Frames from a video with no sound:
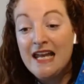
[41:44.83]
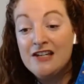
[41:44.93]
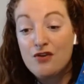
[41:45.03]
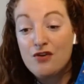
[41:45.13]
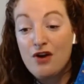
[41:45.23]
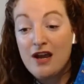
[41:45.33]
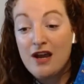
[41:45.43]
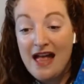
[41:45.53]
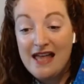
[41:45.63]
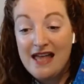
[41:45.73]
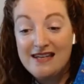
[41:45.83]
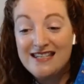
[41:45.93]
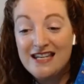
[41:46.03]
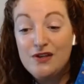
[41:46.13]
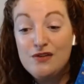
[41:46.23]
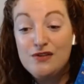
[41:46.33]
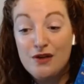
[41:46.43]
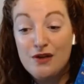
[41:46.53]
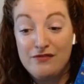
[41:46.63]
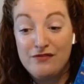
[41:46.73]
enjoy it. And if you
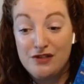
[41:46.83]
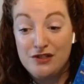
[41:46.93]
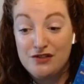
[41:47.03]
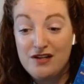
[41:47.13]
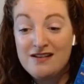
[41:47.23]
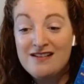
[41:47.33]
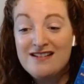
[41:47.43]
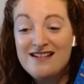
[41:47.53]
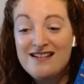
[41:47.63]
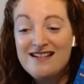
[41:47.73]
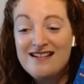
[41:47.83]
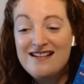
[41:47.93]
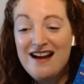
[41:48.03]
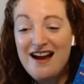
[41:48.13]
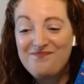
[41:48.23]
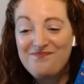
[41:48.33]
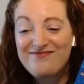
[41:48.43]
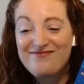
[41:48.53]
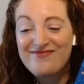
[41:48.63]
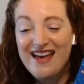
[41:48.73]
do have children,
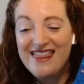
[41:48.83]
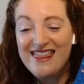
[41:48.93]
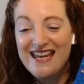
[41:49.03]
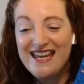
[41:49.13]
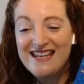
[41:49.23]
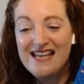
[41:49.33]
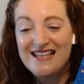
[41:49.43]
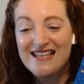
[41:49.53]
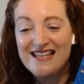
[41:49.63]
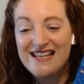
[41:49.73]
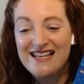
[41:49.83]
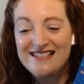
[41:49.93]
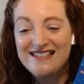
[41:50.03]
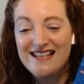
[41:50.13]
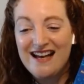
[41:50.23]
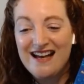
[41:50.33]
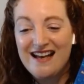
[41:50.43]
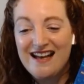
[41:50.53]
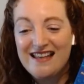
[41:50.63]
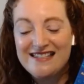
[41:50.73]
I think Tessa's
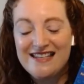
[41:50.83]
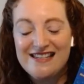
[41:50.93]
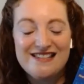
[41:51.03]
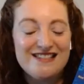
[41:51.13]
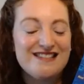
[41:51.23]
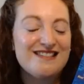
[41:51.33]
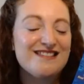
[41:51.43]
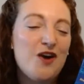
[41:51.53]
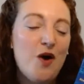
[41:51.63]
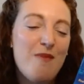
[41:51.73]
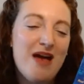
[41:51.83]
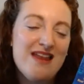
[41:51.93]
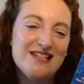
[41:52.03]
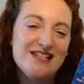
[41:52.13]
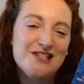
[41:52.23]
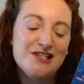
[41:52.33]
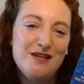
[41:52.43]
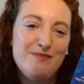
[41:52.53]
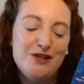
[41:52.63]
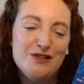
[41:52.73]
comment is just
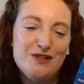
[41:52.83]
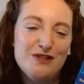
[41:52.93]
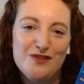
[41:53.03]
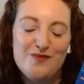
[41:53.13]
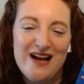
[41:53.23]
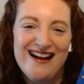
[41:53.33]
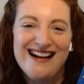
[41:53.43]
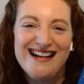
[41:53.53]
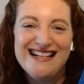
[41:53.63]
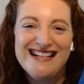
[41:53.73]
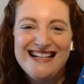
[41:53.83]
really beautiful, where,